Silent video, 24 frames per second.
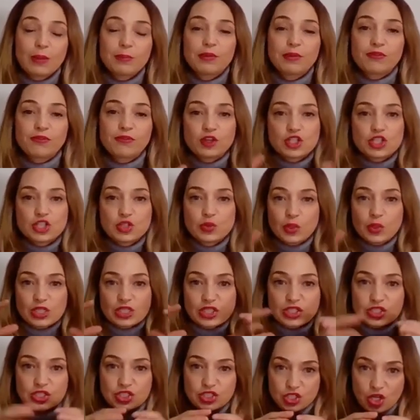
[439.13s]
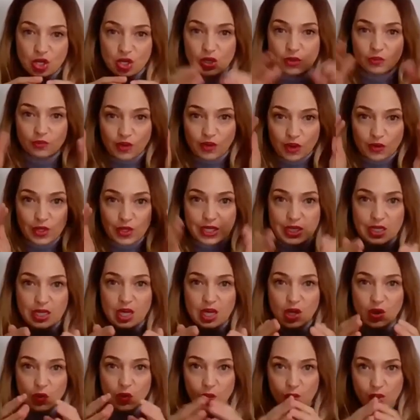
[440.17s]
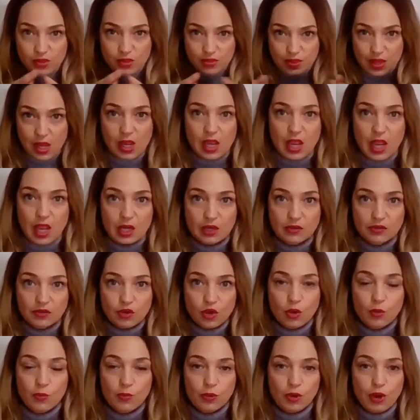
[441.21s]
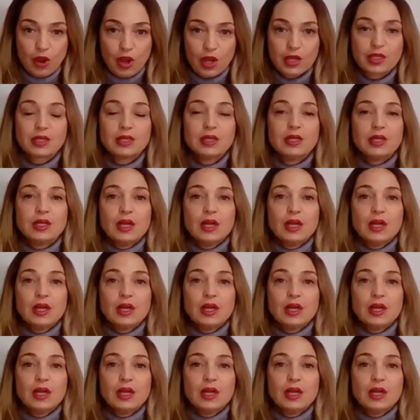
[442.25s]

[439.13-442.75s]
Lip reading: But first you want to start very narrow and then kind of go broad